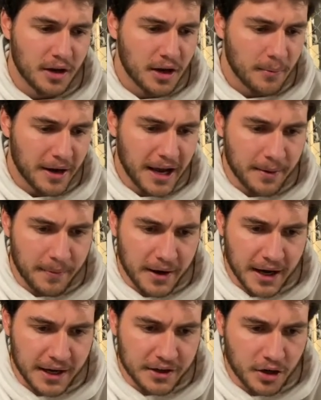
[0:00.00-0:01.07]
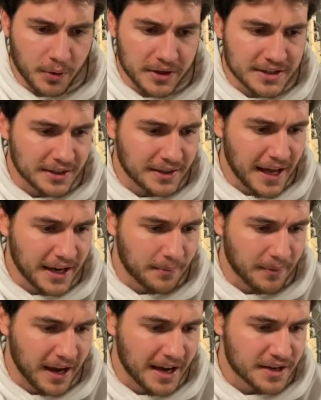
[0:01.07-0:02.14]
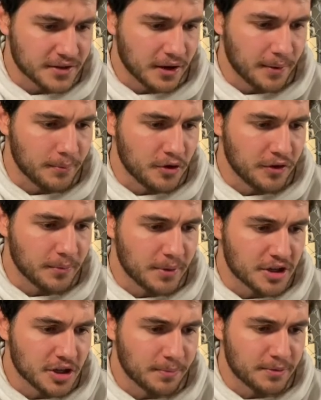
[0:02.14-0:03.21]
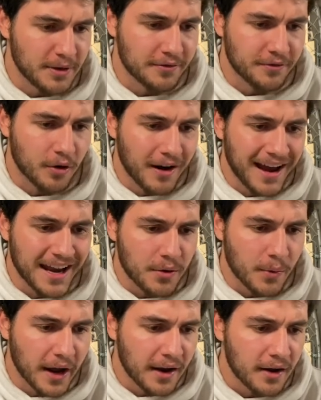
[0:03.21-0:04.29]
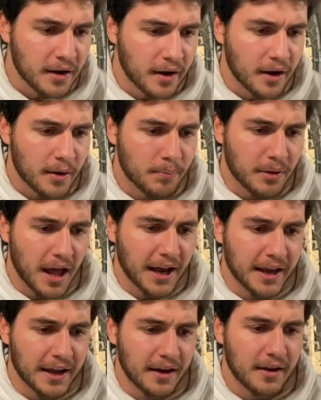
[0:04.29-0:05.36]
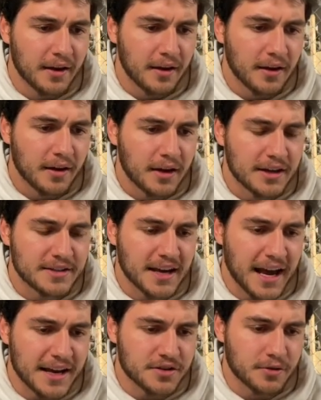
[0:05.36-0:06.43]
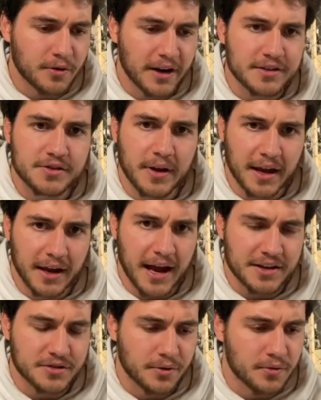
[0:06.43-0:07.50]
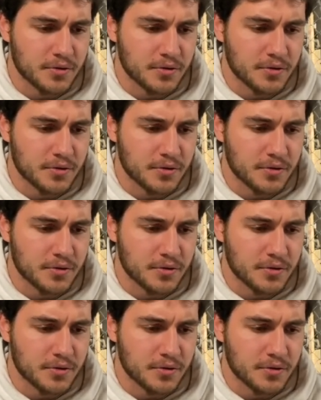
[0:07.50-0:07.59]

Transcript: But I am not going to let him castle. I'm moving bishop to b4 anyway, blocking his castle, right? Because you can't castle through